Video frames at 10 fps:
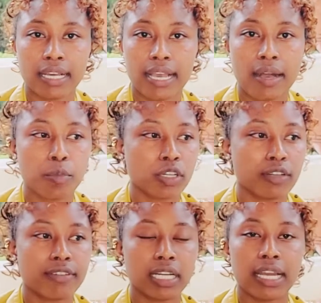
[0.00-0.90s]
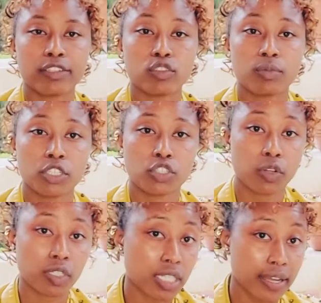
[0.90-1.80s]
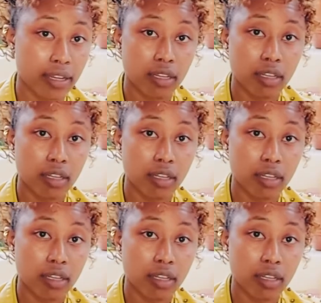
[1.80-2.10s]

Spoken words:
I am, or if I'd like to be shorter,